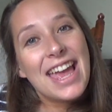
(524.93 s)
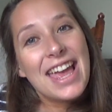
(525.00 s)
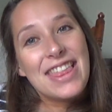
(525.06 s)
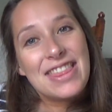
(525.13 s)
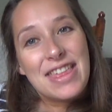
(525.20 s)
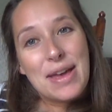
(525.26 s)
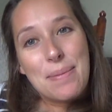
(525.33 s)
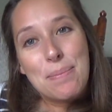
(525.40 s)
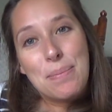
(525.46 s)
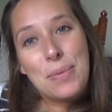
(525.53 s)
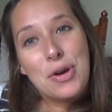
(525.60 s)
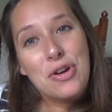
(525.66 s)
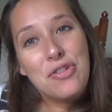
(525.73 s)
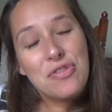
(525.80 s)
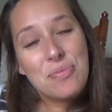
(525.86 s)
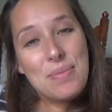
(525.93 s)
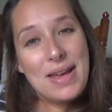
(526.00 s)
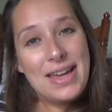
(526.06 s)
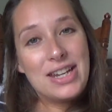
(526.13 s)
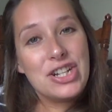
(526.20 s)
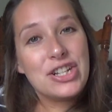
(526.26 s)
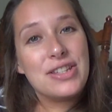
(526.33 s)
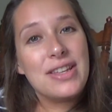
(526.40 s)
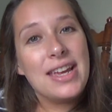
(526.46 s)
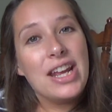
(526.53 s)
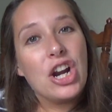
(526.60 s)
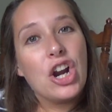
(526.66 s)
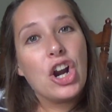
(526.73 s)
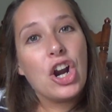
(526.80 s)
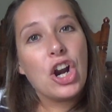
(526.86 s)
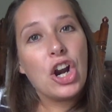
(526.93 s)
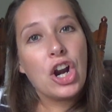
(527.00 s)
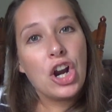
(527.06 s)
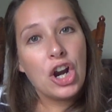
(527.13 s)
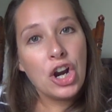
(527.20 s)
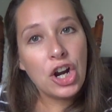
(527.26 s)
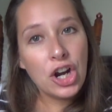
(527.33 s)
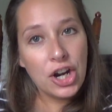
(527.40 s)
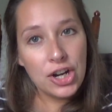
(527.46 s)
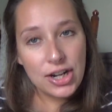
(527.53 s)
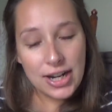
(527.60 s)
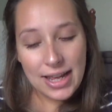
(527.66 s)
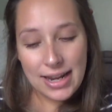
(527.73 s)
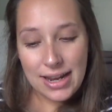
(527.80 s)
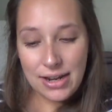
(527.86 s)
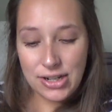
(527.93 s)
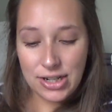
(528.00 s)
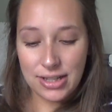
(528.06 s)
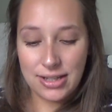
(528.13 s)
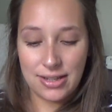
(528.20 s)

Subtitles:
The movement it hurt, and it